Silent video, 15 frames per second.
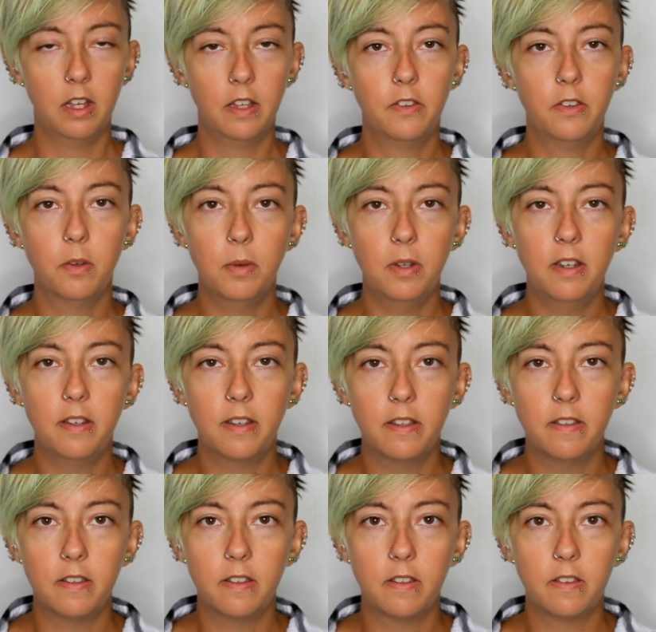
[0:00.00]
So what it
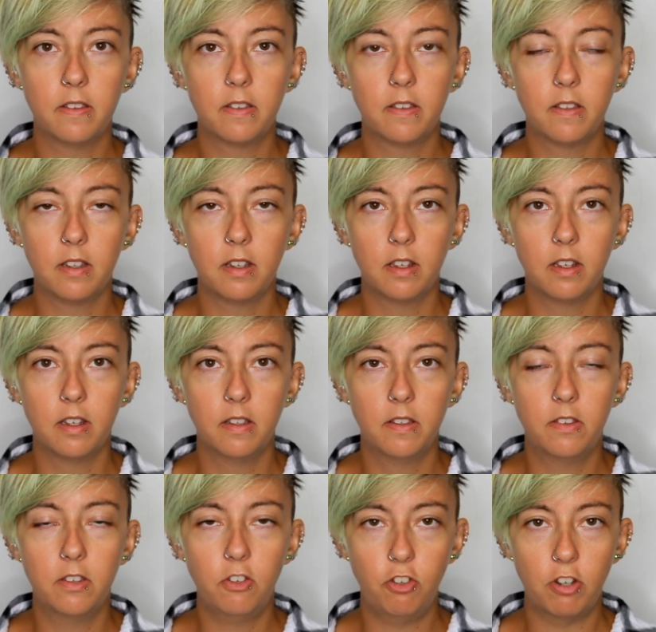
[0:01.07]
does is
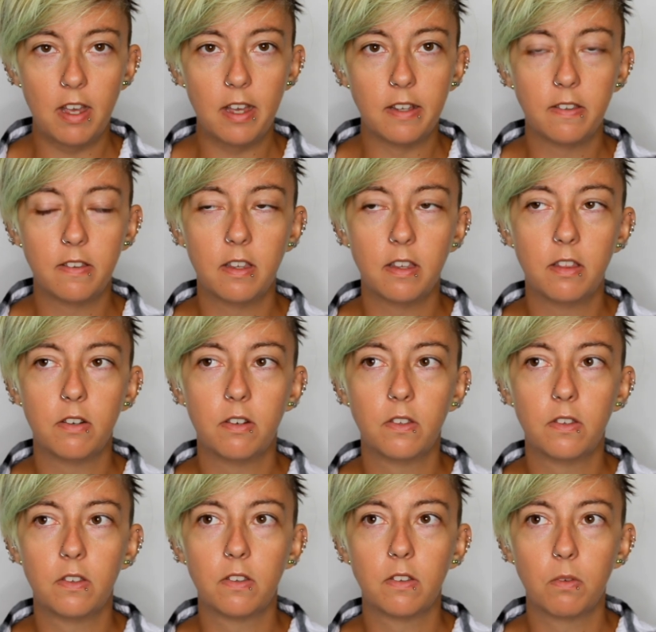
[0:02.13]
suggest that
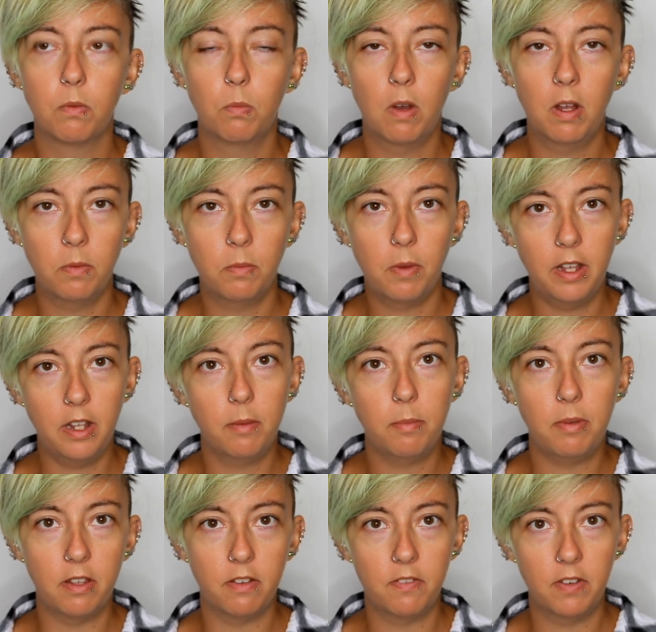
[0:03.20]
there's one way to
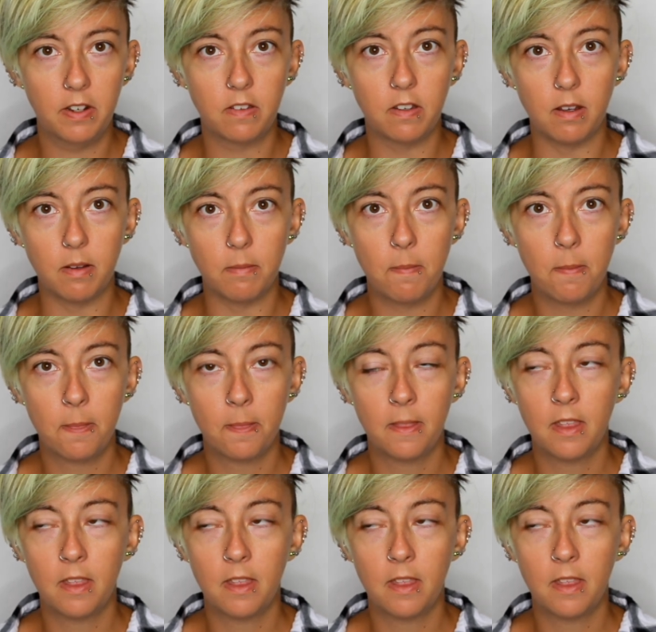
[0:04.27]
be a victim,